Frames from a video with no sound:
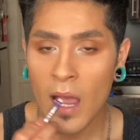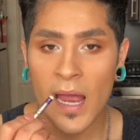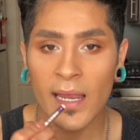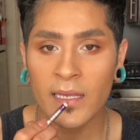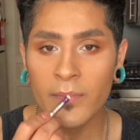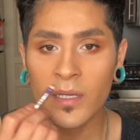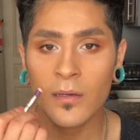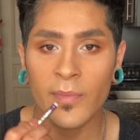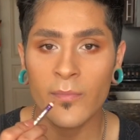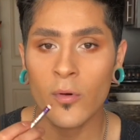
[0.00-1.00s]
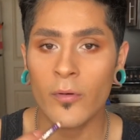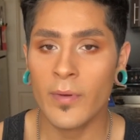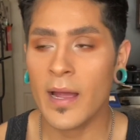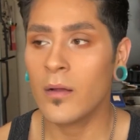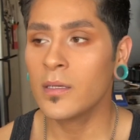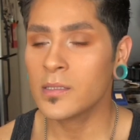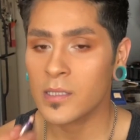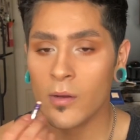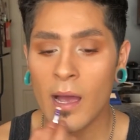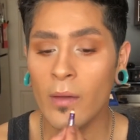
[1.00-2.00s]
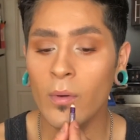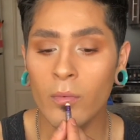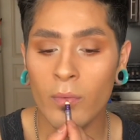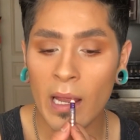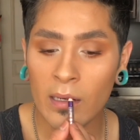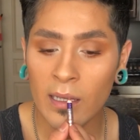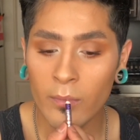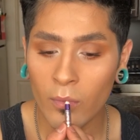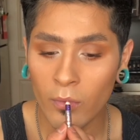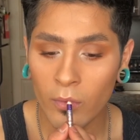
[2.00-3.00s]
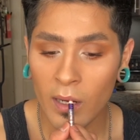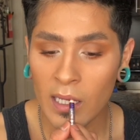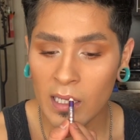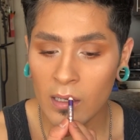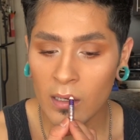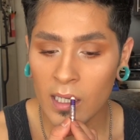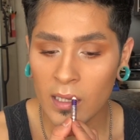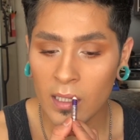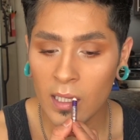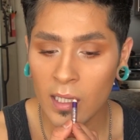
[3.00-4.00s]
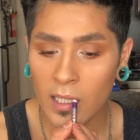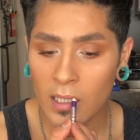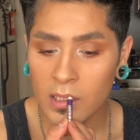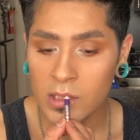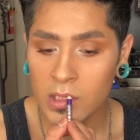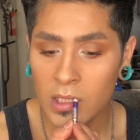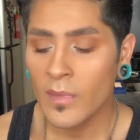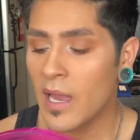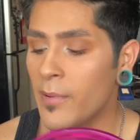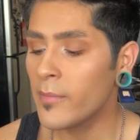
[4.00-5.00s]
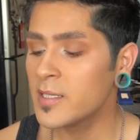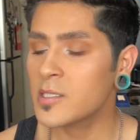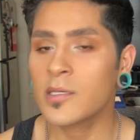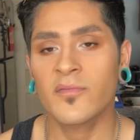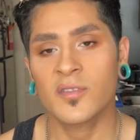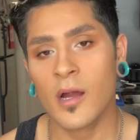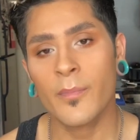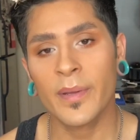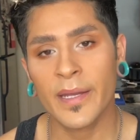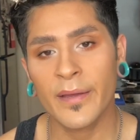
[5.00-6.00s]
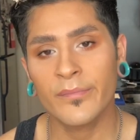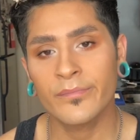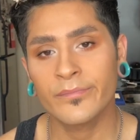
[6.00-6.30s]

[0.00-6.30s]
I like them a little bit more round, so I will round them right here at the edge. I probably should have sharpened it.